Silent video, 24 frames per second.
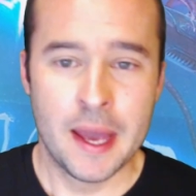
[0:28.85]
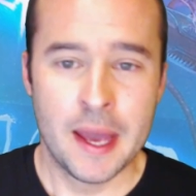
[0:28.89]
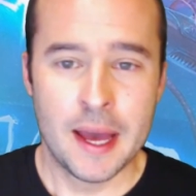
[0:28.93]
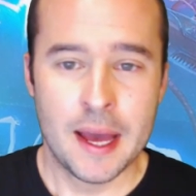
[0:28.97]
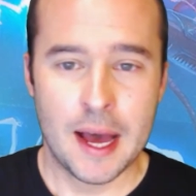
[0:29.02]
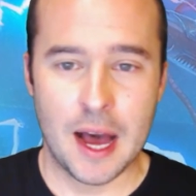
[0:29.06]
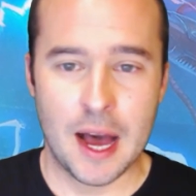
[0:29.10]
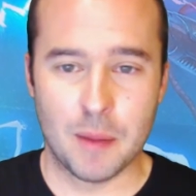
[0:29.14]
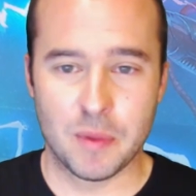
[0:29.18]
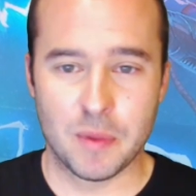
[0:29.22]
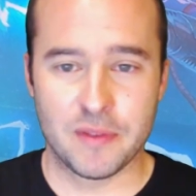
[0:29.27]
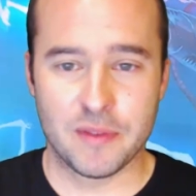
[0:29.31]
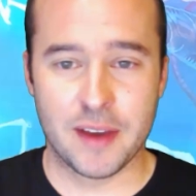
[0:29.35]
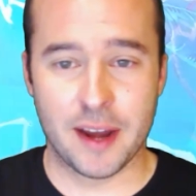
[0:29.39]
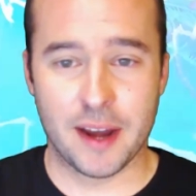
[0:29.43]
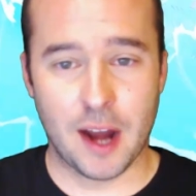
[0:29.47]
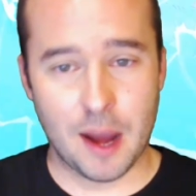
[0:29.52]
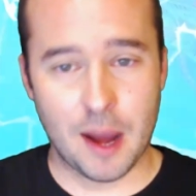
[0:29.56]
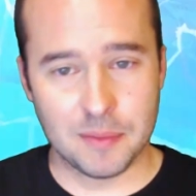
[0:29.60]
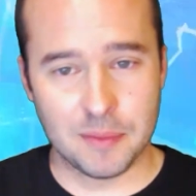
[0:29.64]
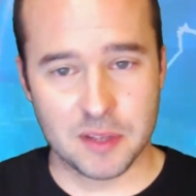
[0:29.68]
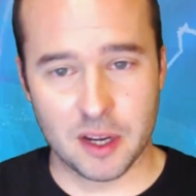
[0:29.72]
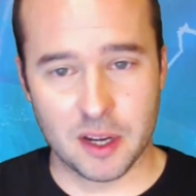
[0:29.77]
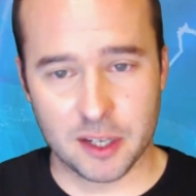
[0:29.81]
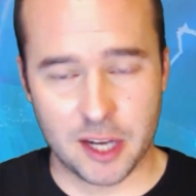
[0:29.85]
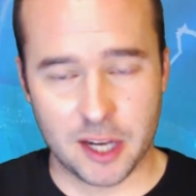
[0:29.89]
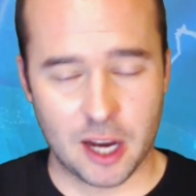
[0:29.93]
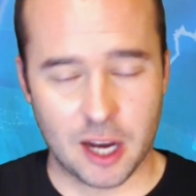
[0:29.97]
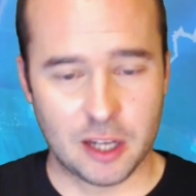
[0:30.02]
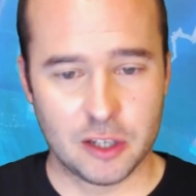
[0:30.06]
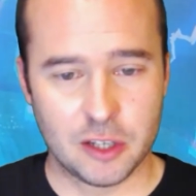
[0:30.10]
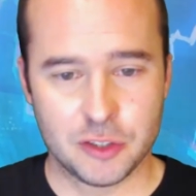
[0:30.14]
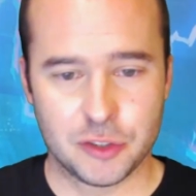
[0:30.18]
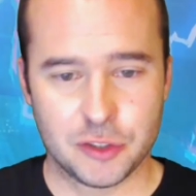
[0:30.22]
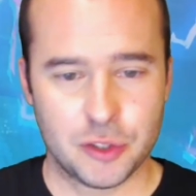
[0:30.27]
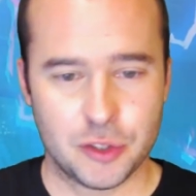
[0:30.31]
We've got Abzan
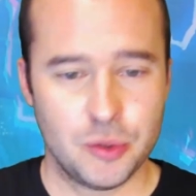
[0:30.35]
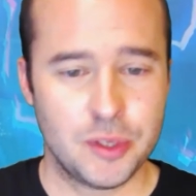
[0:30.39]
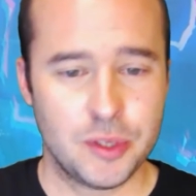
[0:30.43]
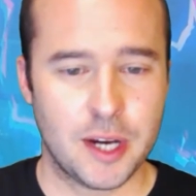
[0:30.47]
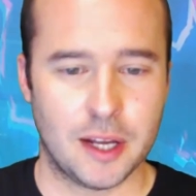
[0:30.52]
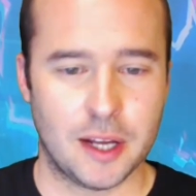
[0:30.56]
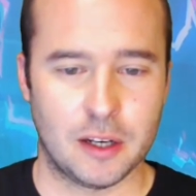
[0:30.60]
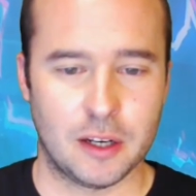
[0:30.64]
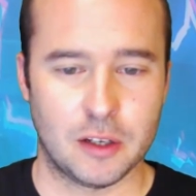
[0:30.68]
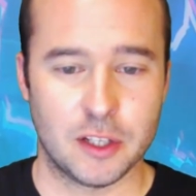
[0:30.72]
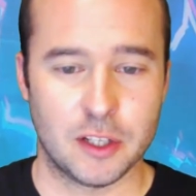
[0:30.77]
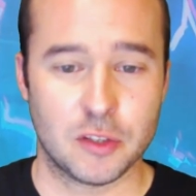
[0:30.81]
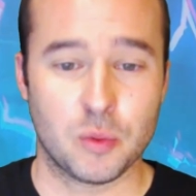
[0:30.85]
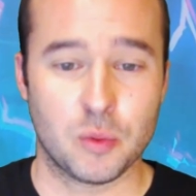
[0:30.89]
colors, 2 colorless.